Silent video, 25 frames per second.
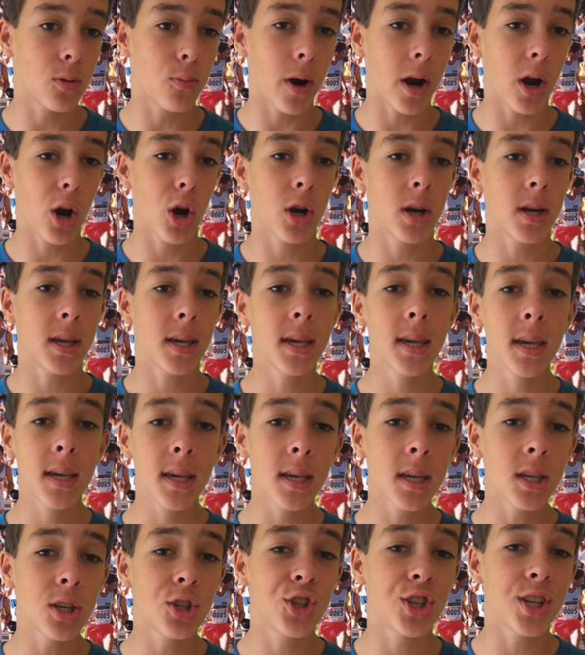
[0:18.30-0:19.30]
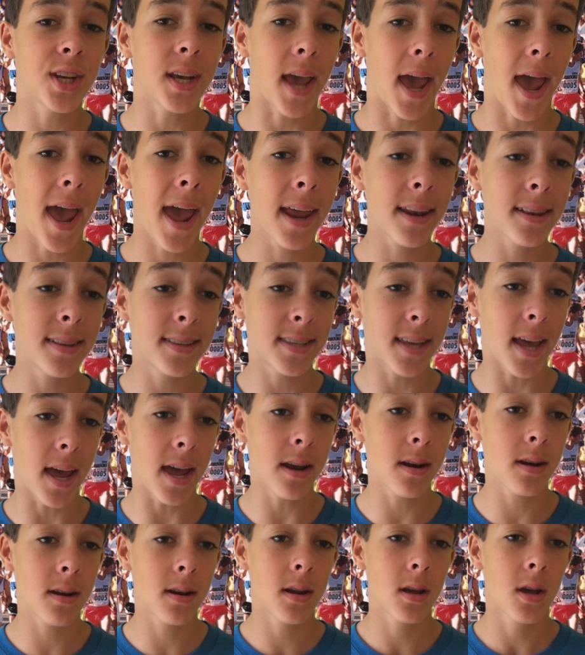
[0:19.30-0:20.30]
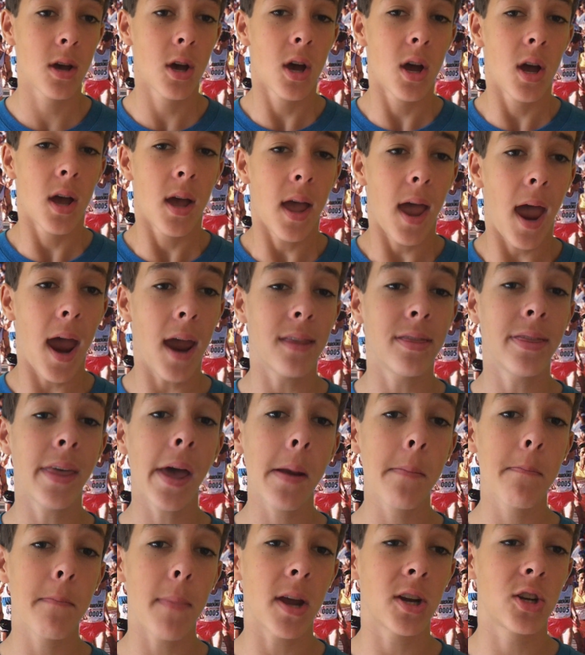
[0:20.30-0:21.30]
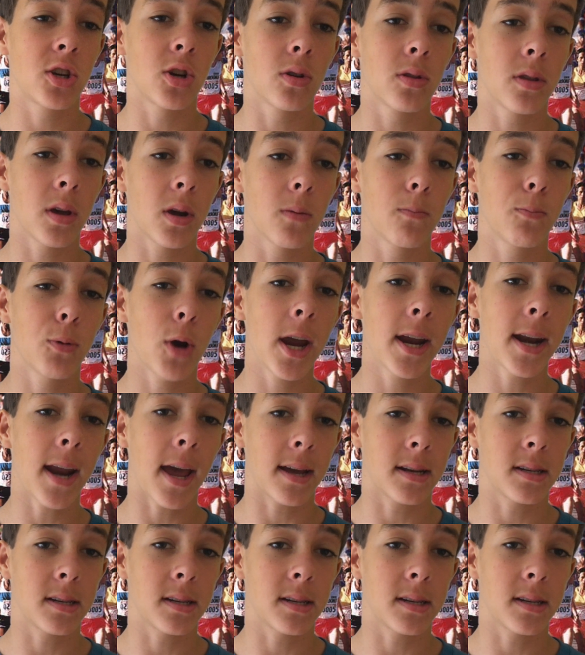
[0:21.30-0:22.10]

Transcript: to wear an EEG headset and then measure their brain